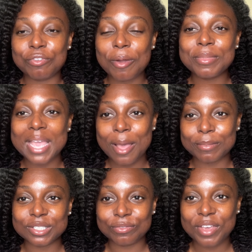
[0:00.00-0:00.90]
from the
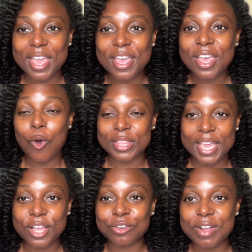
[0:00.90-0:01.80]
atmosphere or
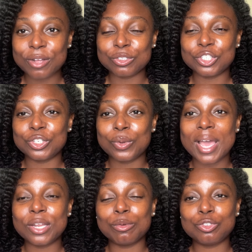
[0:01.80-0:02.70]
the air around you,
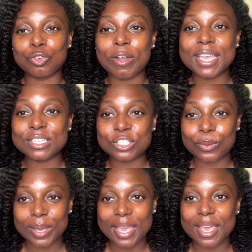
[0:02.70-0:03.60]
and it will draw it into
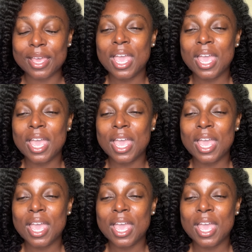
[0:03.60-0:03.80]
your hair.